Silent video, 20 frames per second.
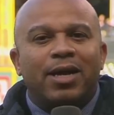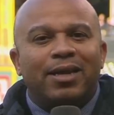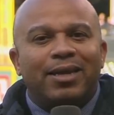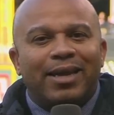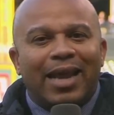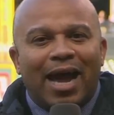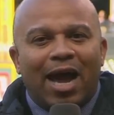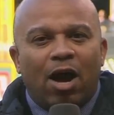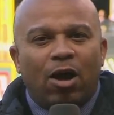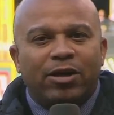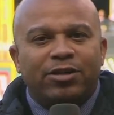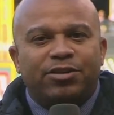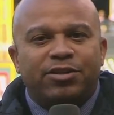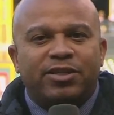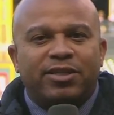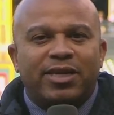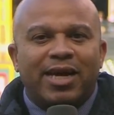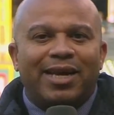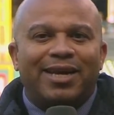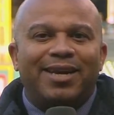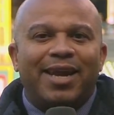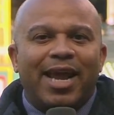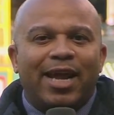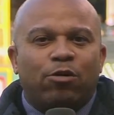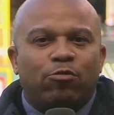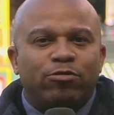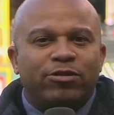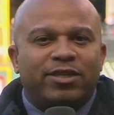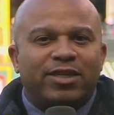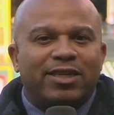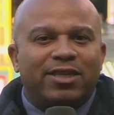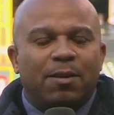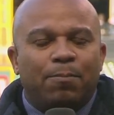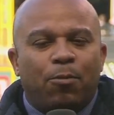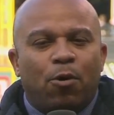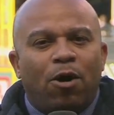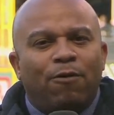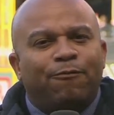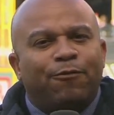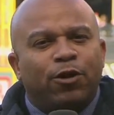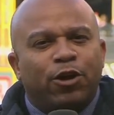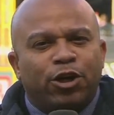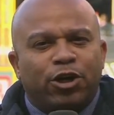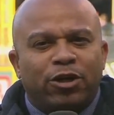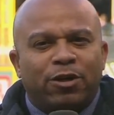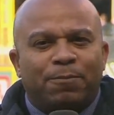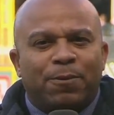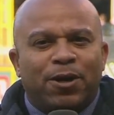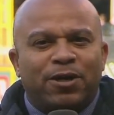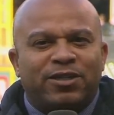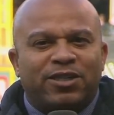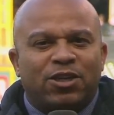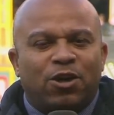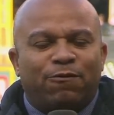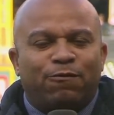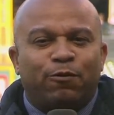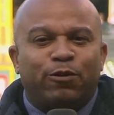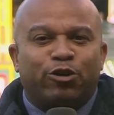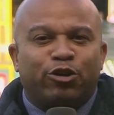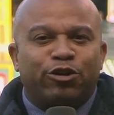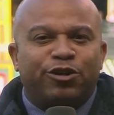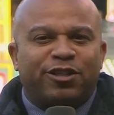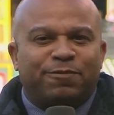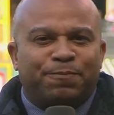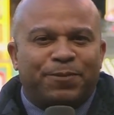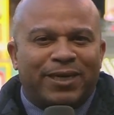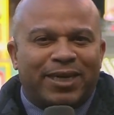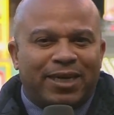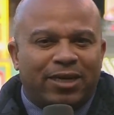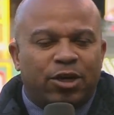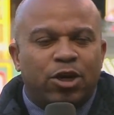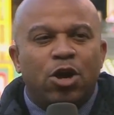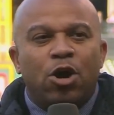Now, as you said, Naquin's hitting the ball, feeling good about himself with good speed.